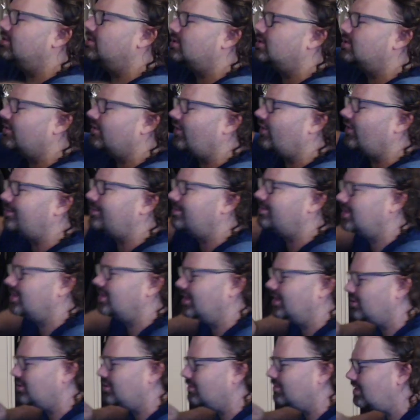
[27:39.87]
sort of
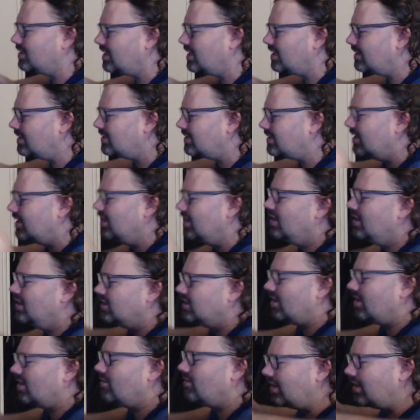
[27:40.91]
optimization routines. So I
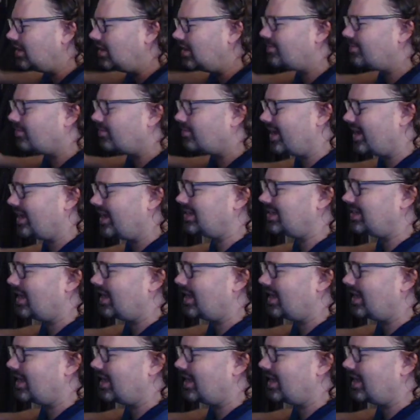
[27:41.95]
wanted to break it down